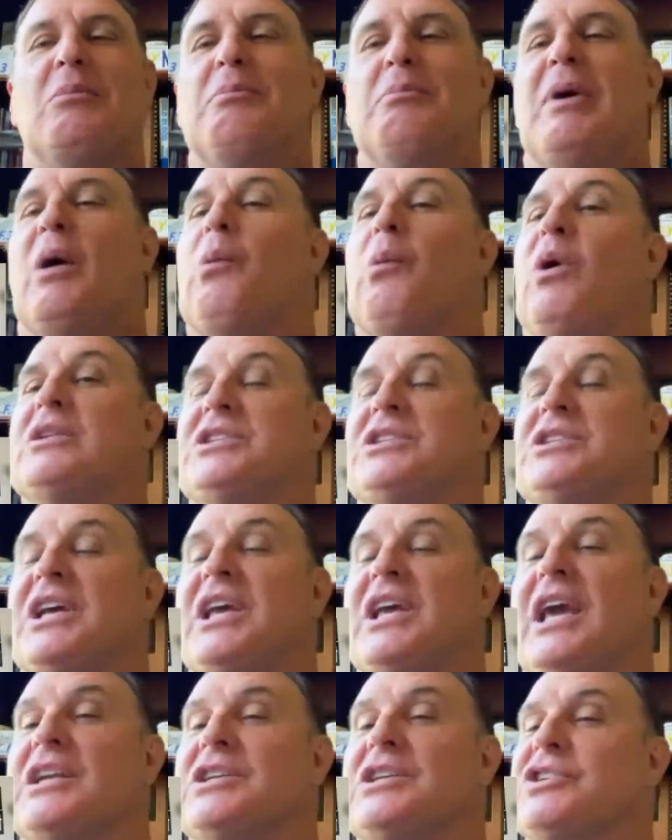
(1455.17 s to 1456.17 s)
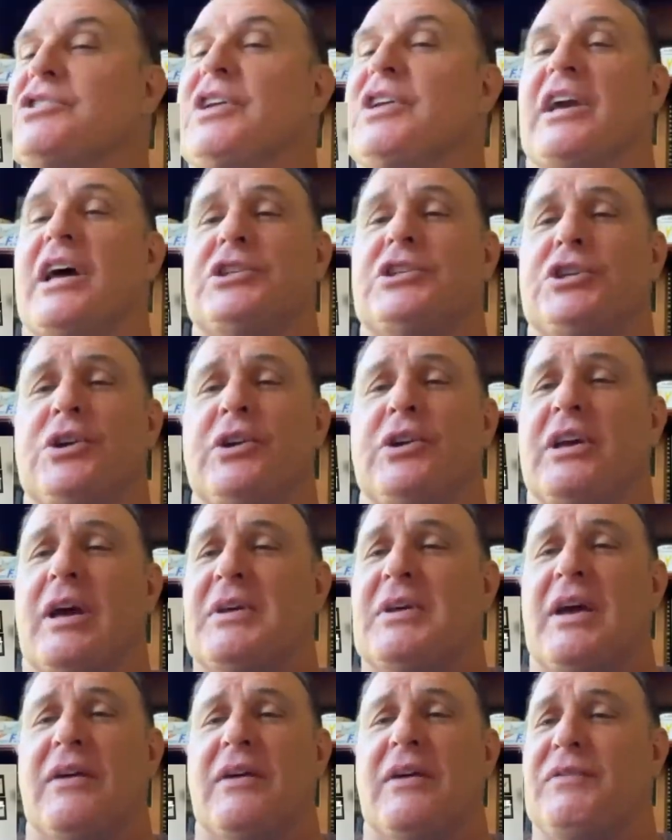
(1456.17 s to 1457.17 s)
But once again, just like us shooting
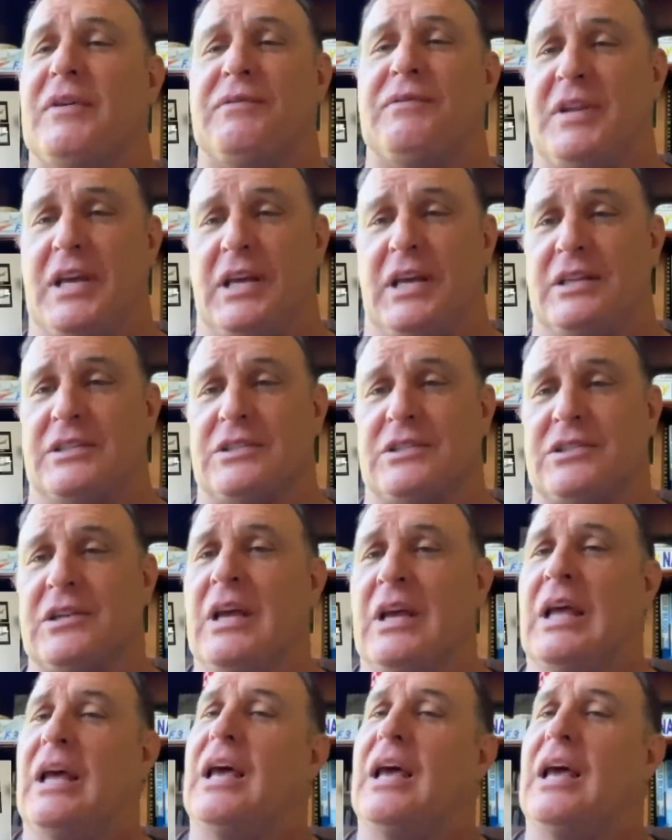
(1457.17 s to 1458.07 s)
up the F-15s,